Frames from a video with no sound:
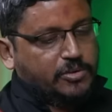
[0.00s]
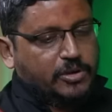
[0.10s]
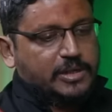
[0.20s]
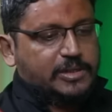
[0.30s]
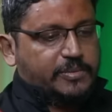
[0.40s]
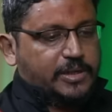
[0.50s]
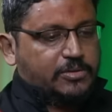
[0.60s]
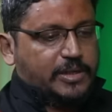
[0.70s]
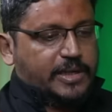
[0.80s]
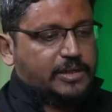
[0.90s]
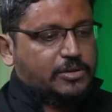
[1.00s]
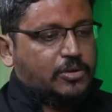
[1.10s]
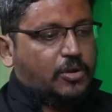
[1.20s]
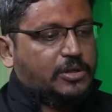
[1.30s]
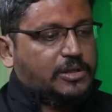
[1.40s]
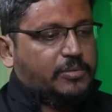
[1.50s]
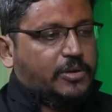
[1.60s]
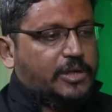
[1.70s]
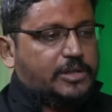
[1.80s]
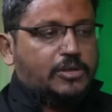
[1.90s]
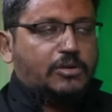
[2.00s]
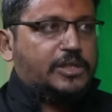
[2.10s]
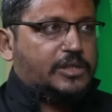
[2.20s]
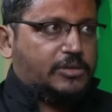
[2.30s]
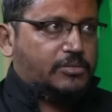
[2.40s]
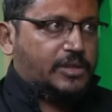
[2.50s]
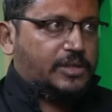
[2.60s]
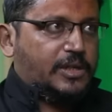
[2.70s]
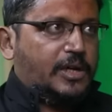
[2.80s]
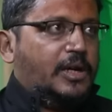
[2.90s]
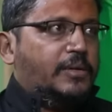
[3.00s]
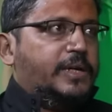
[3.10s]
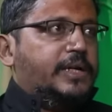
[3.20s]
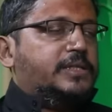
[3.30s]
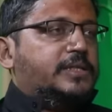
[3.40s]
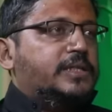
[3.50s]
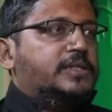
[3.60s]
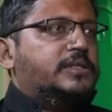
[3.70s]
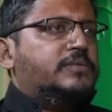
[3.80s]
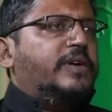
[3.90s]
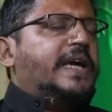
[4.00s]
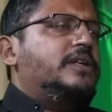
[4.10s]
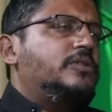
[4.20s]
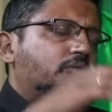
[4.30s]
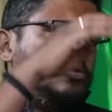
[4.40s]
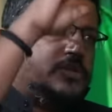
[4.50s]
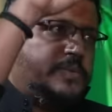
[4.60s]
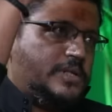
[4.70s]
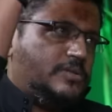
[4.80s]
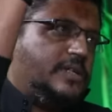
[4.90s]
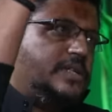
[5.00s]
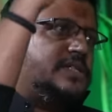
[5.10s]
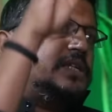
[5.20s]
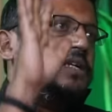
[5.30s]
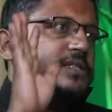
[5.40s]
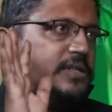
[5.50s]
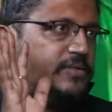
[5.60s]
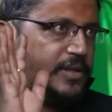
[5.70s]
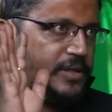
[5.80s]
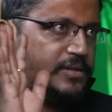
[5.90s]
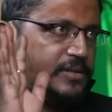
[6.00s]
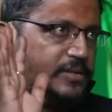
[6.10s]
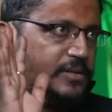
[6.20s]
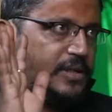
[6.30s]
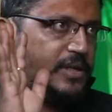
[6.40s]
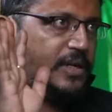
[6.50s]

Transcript: broadly similar to the idea. So causal body is not easy to reach, but it's where your true spirituality starts in a way. Okay.